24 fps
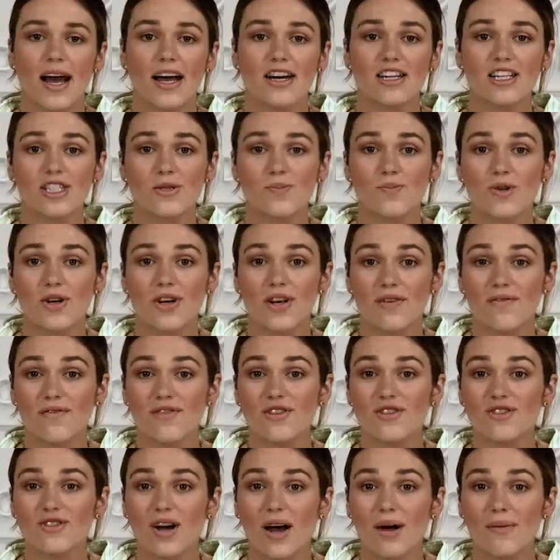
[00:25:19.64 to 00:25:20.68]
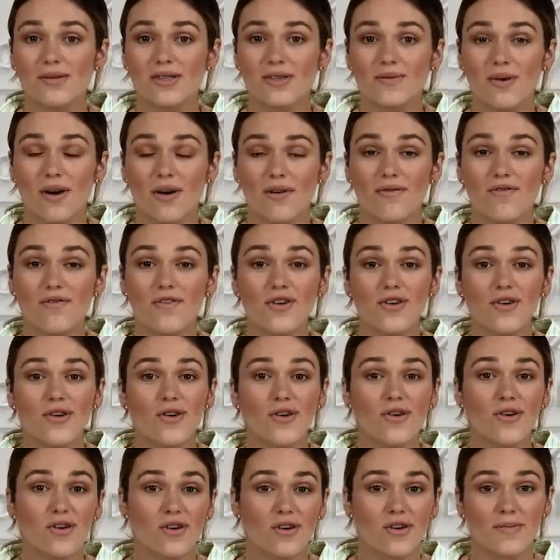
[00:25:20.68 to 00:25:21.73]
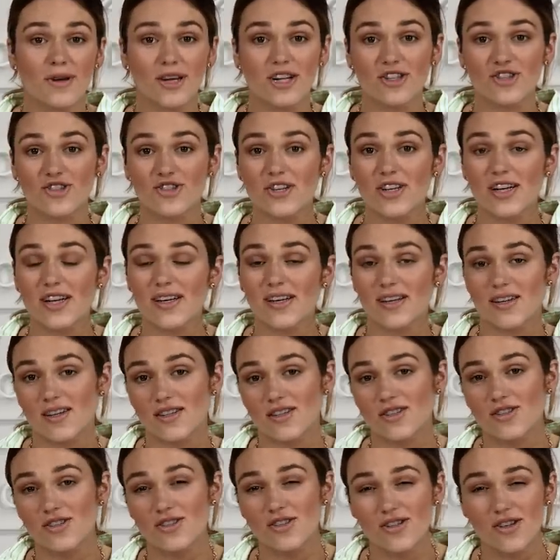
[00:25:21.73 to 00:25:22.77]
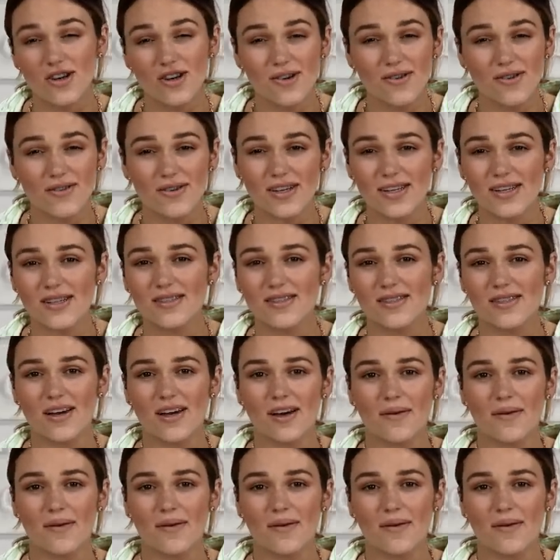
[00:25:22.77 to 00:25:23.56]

I just put a few drops in my food or my drink and it's so easy.